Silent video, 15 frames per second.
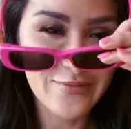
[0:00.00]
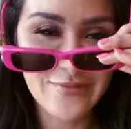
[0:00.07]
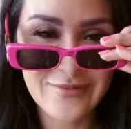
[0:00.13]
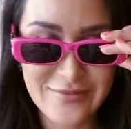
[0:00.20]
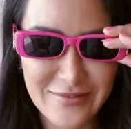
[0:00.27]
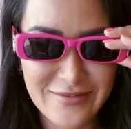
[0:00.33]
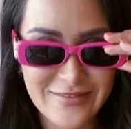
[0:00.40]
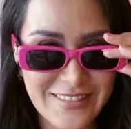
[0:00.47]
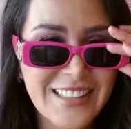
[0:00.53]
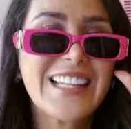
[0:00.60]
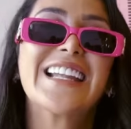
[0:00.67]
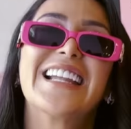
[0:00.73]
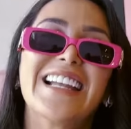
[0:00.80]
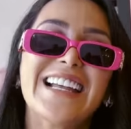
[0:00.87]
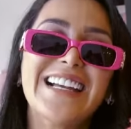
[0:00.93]
and your
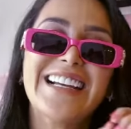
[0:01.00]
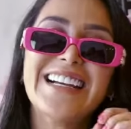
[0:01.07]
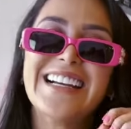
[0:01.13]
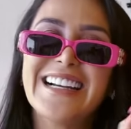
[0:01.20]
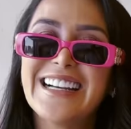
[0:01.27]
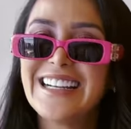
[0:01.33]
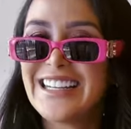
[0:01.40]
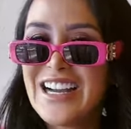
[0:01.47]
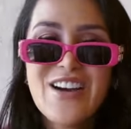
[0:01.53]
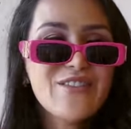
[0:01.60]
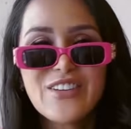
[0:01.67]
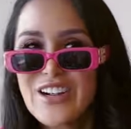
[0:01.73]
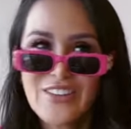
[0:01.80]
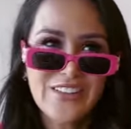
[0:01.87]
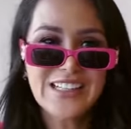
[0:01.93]
sunglasses.
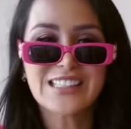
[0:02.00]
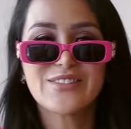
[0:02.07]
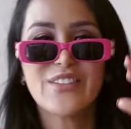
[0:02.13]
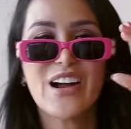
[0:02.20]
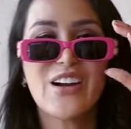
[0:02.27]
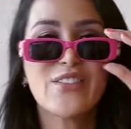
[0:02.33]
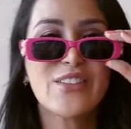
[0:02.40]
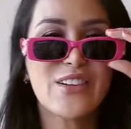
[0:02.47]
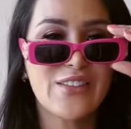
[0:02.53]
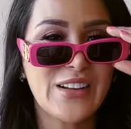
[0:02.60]
You were made for this for